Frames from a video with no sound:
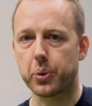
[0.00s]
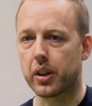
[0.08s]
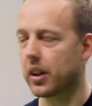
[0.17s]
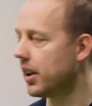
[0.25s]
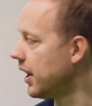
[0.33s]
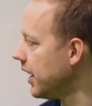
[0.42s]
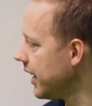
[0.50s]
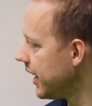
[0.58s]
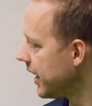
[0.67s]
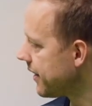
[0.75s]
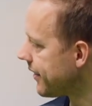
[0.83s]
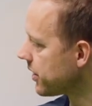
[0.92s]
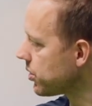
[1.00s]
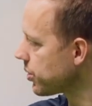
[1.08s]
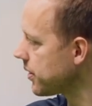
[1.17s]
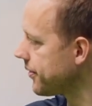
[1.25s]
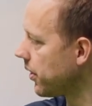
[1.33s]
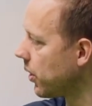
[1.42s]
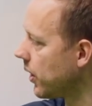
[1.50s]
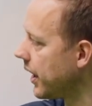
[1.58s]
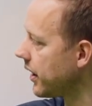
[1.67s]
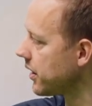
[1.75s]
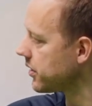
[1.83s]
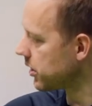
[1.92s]
Well, if I choose the
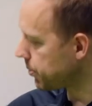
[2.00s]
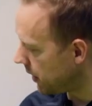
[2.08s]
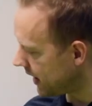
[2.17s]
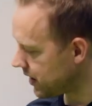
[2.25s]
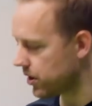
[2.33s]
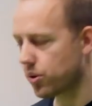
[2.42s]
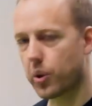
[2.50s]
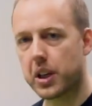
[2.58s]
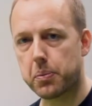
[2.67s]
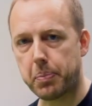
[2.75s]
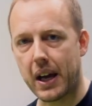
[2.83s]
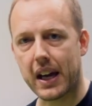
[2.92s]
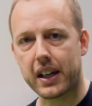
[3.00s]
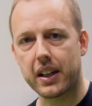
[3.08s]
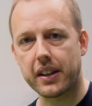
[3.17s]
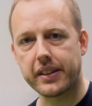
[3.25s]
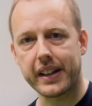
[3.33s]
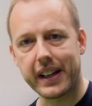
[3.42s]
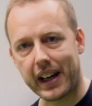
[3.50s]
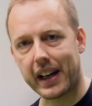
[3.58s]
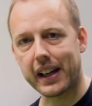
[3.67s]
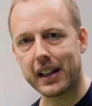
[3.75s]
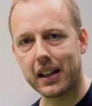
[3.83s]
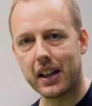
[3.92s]
forehand, I just play straight back the
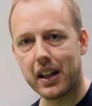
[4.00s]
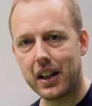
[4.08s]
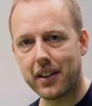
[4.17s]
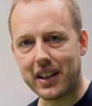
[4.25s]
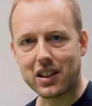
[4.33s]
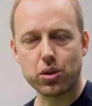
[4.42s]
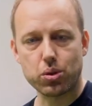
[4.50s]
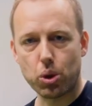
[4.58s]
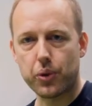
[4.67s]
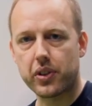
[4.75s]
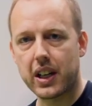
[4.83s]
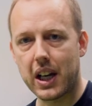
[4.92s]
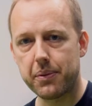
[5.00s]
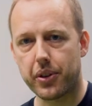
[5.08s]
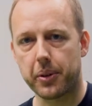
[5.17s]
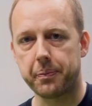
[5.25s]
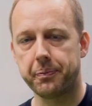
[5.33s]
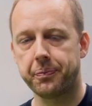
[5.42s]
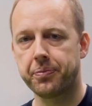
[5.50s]
line that the serve came from.